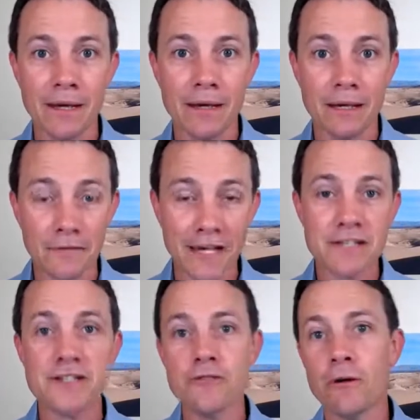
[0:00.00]
If
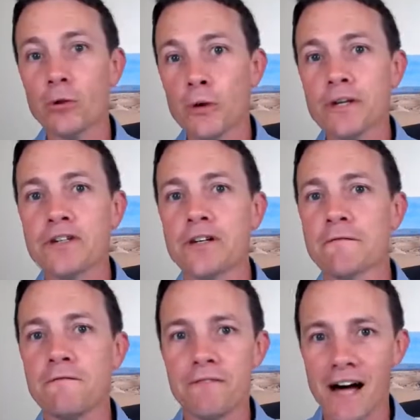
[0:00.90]
that's you, I'm going to share
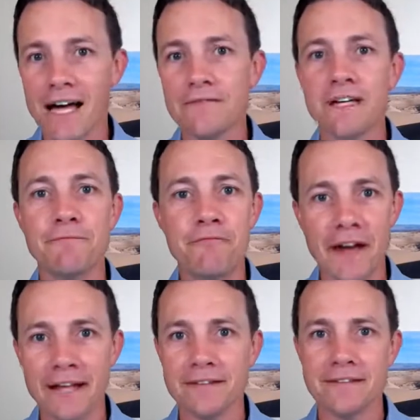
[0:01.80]
5 advanced